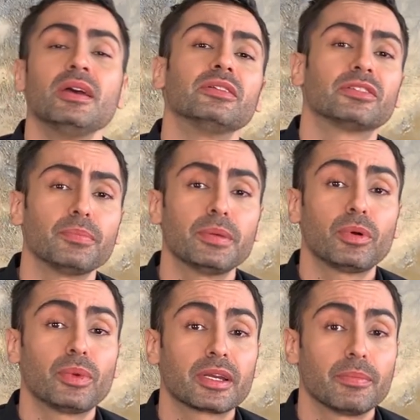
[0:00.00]
Some
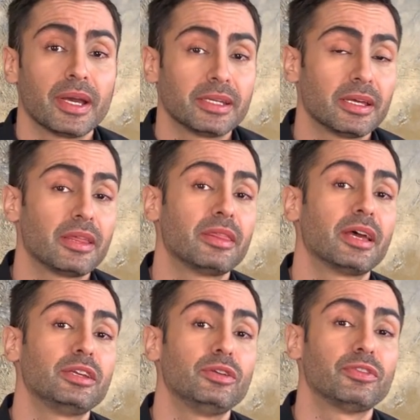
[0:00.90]
people recommend
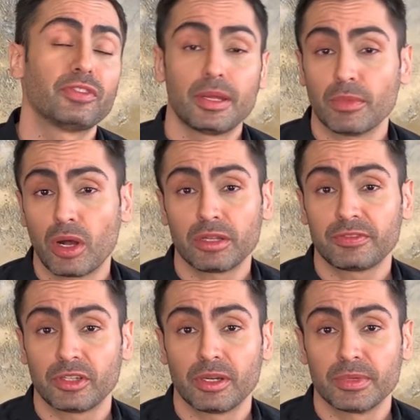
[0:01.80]
that you frame all
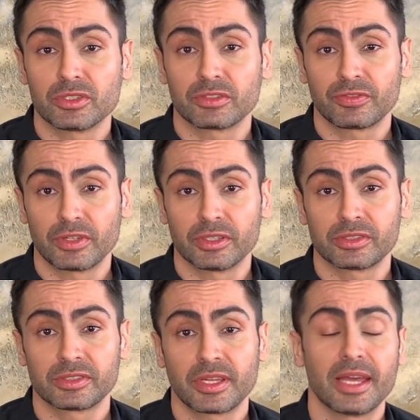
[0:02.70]
of your images
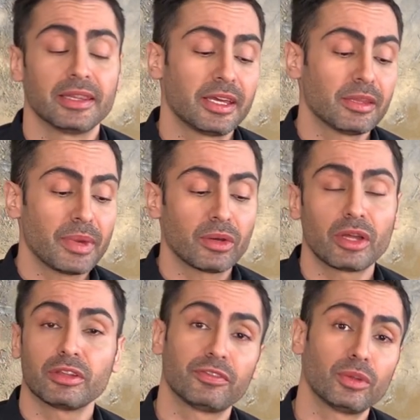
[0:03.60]
first and lay them out
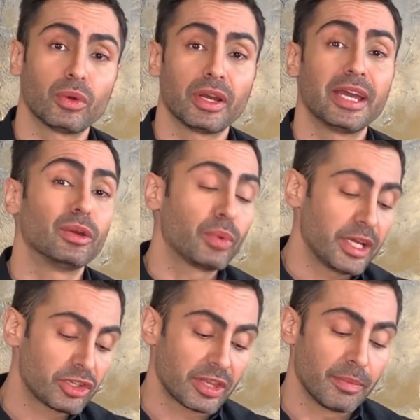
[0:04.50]
on the floor and
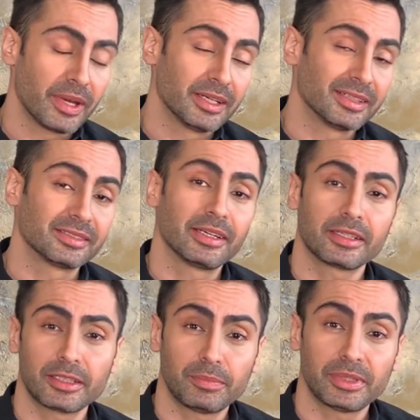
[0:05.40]
arrange them in an
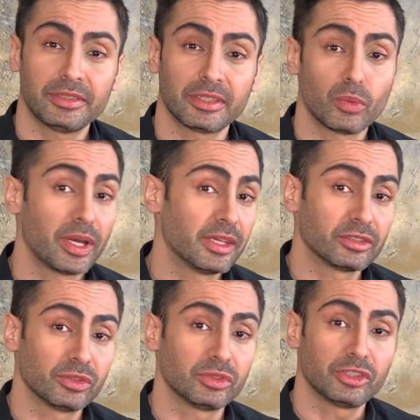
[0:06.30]
aesthetically pleasing way
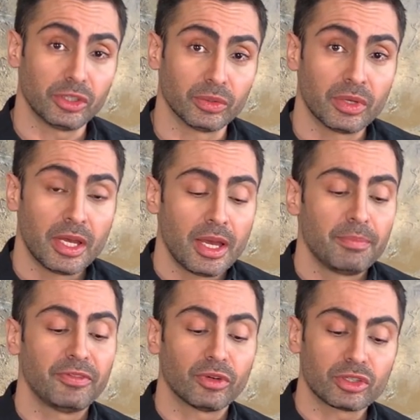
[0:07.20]
that suits you
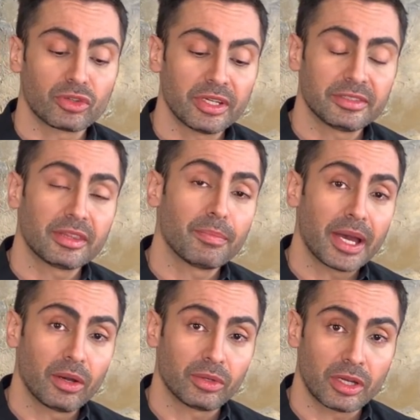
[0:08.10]
before tracing them
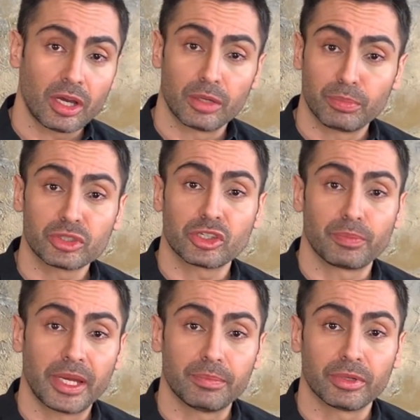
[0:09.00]
out on butcher
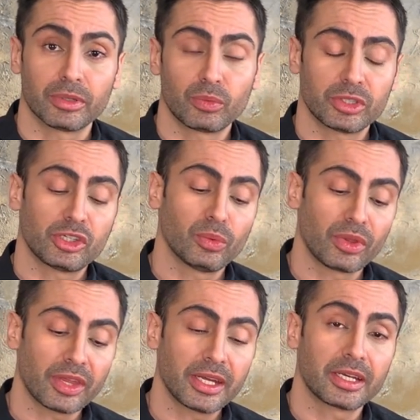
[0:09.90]
paper, which you will
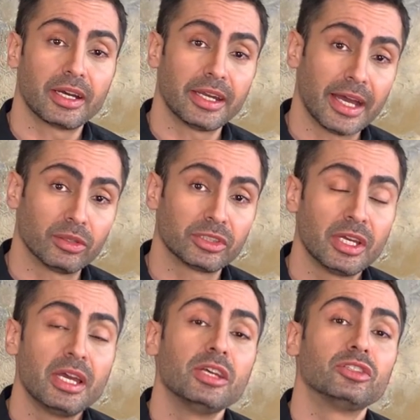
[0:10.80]
then cut out
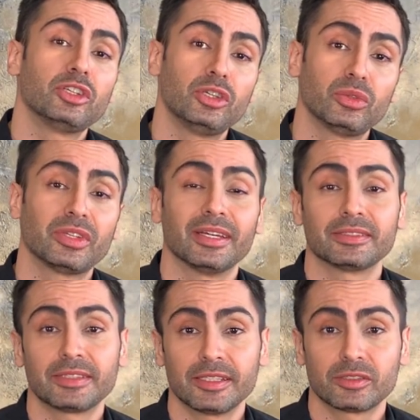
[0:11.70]
to use as
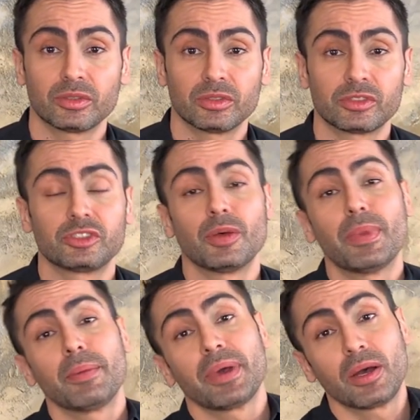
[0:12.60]
stencils to
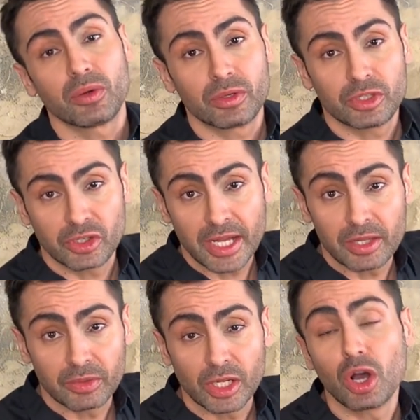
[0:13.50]
map out your
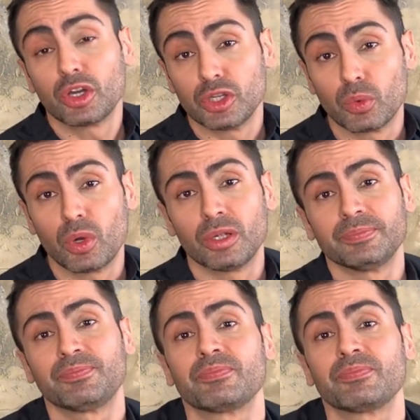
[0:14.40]
gallery on your wall.